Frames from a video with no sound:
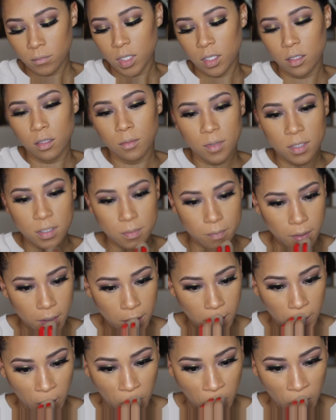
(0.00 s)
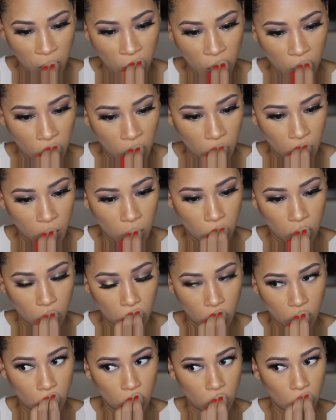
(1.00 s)
Cupid's
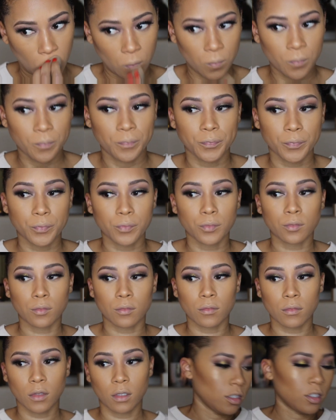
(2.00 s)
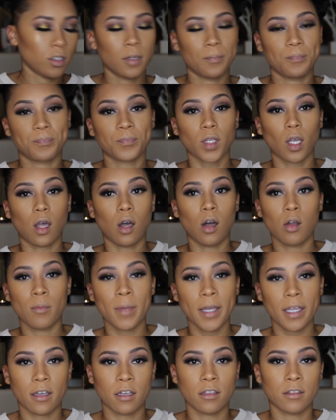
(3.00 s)
bow. You know what? All
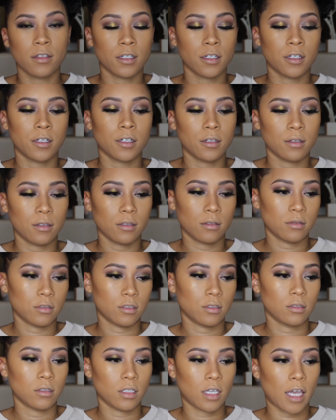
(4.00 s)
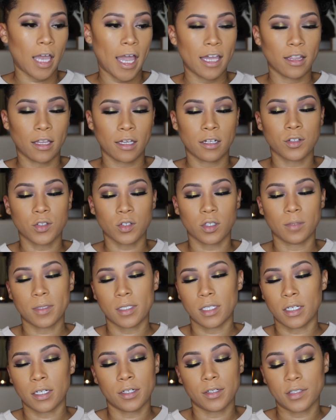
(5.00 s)
my other highlighters are
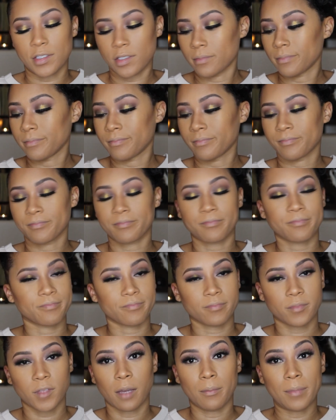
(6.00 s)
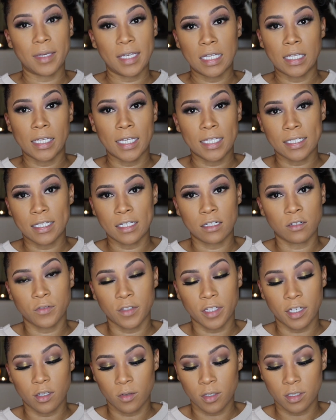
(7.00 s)
upstairs. I'm being lazy, I don't
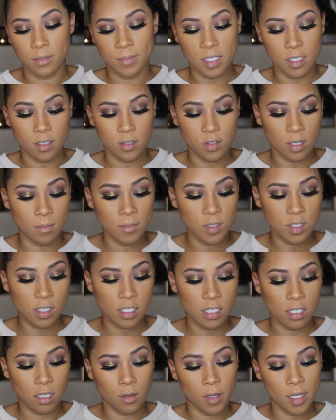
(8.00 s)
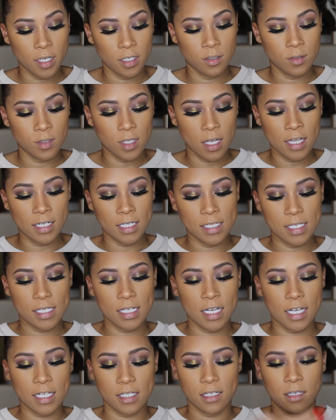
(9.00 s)
feel like going upstairs. So I'm just gonna go ahead and use
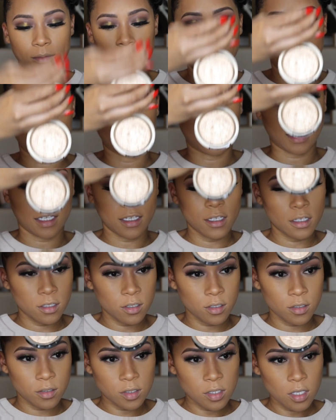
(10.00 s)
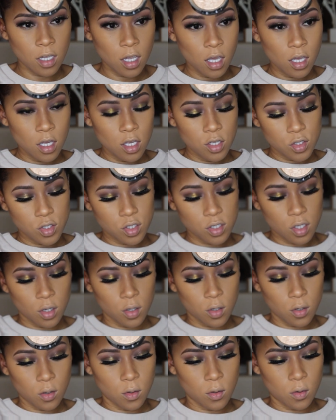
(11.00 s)
Anastasia Beverly Hills
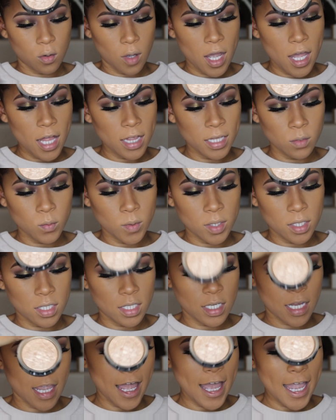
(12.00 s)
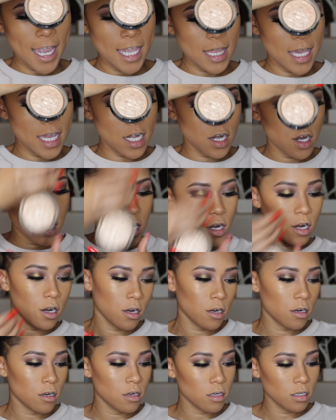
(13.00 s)
So Hollywood
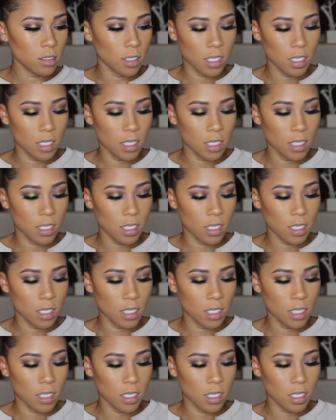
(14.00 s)
highlighter.